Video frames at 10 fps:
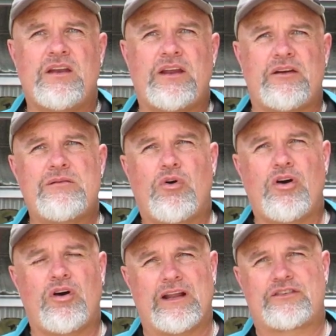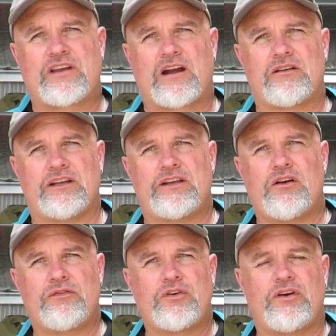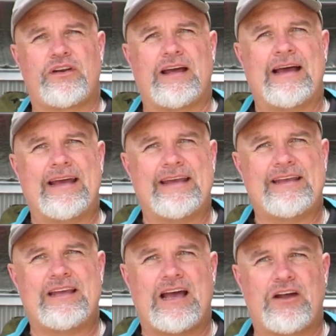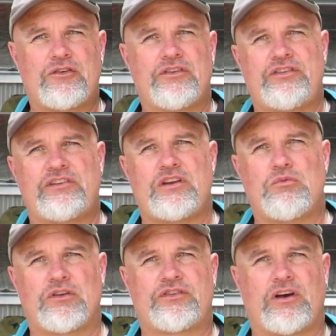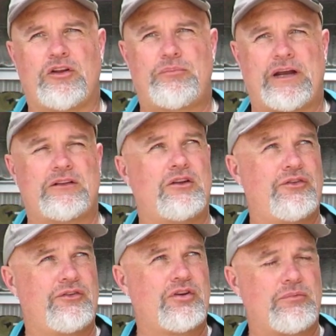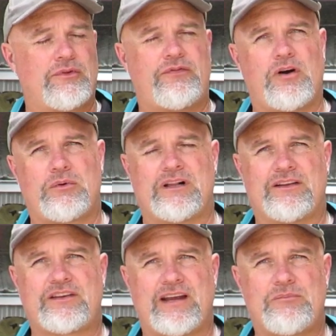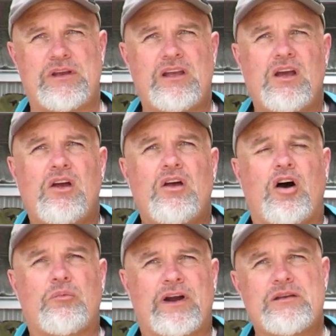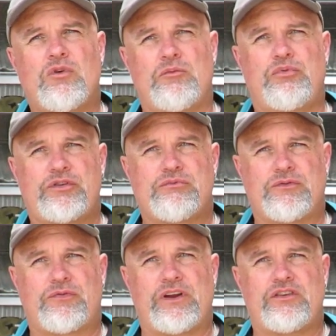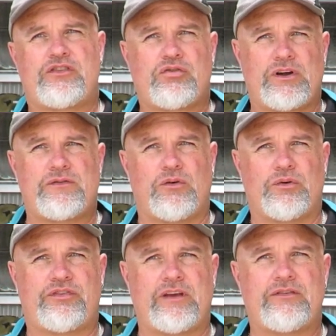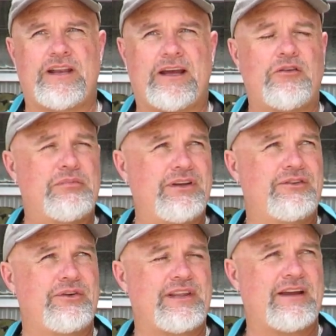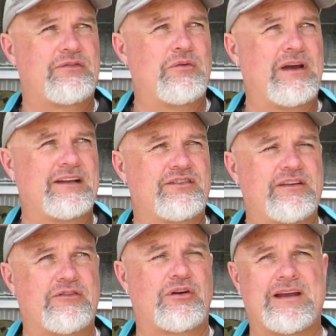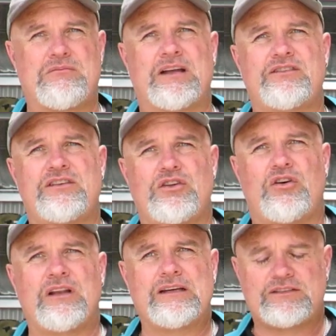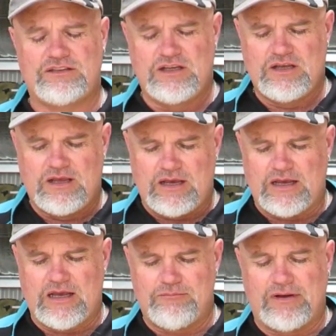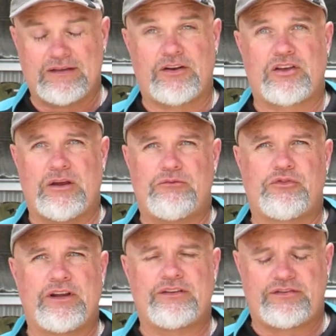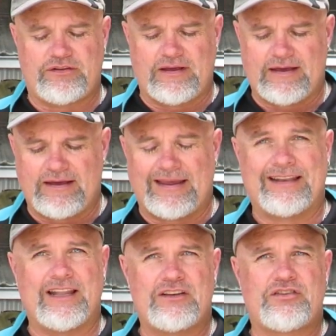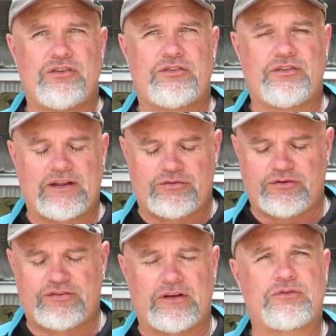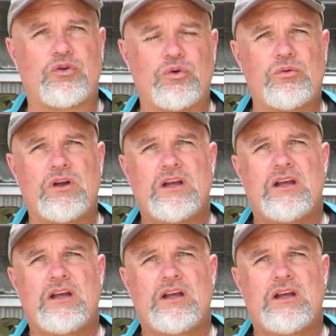Now, in my Hilux currently, I've got a 160 watt solar panel on top of the fiberglass canopy. I'm running my Bushman fridge 24/7 now. I've been doing that for about 7 or 8 months in the Hilux, mainly to keep drinks and lunch and that sort of stuff cool.